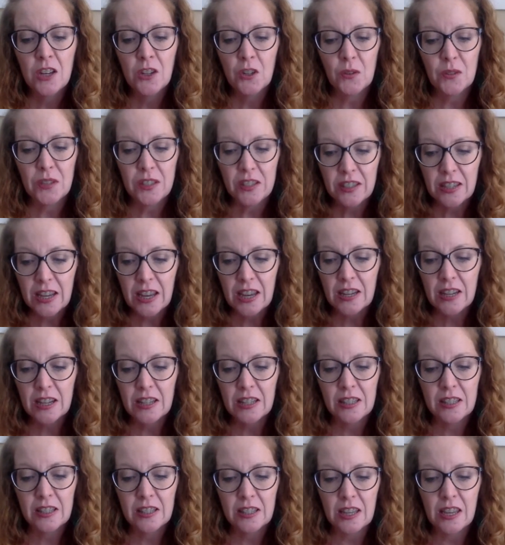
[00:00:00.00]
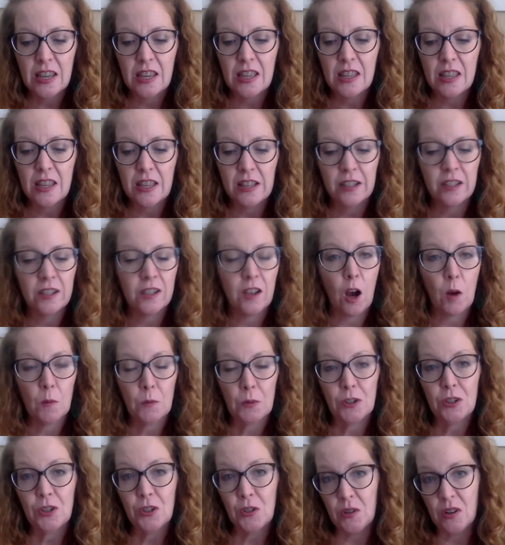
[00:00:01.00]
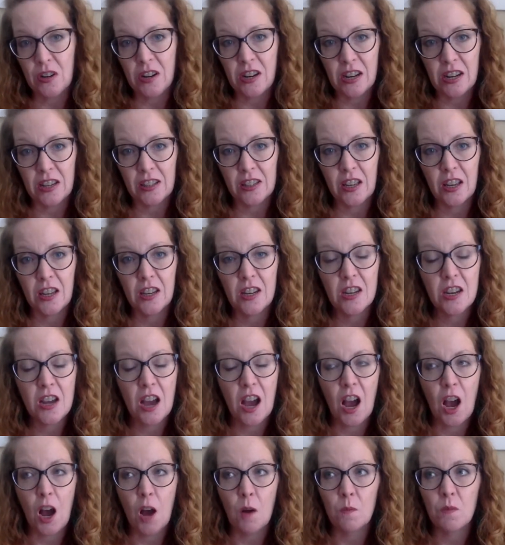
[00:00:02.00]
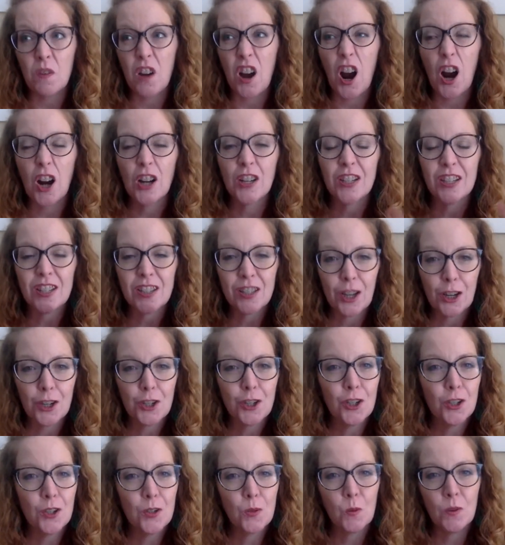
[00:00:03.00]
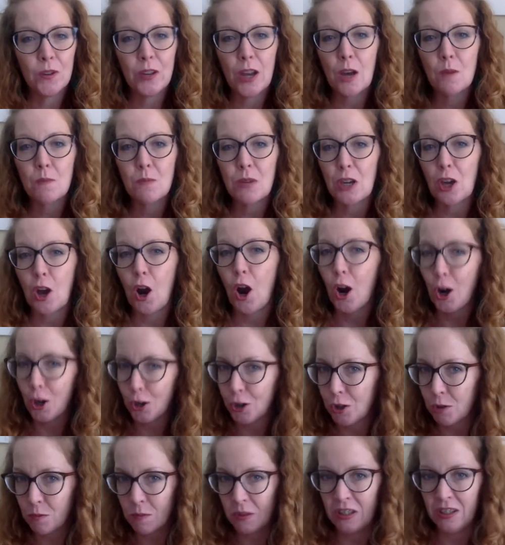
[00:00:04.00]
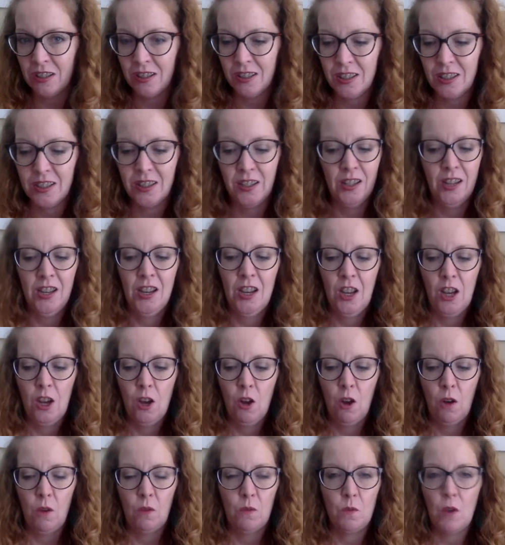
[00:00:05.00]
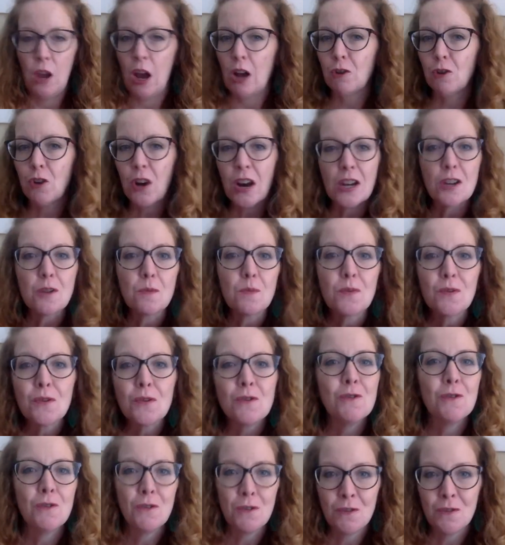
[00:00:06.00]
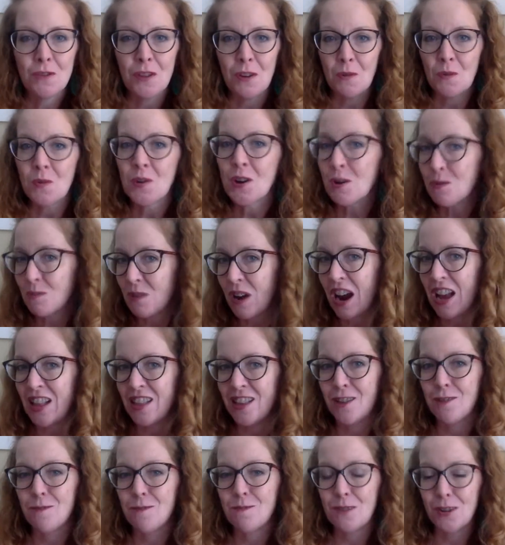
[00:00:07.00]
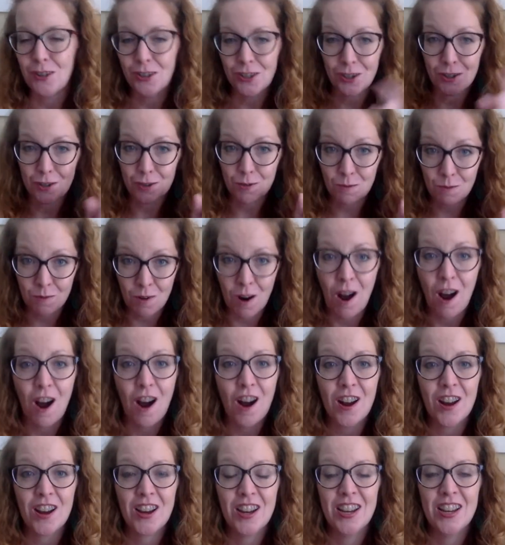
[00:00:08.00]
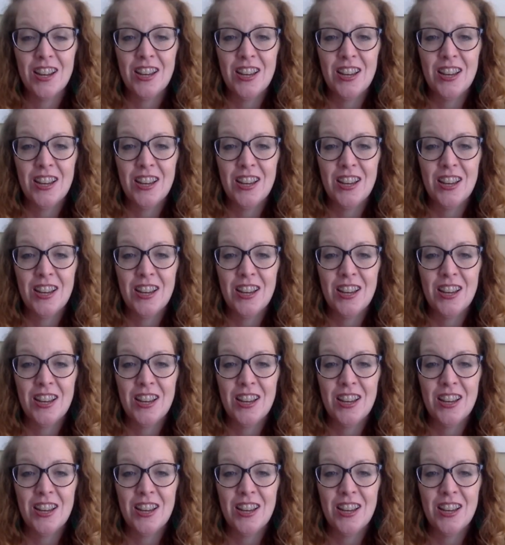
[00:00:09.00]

to instead see these as opportunities, that our discussions will not be arguments, not trying to prove that we're right and the other person is wrong.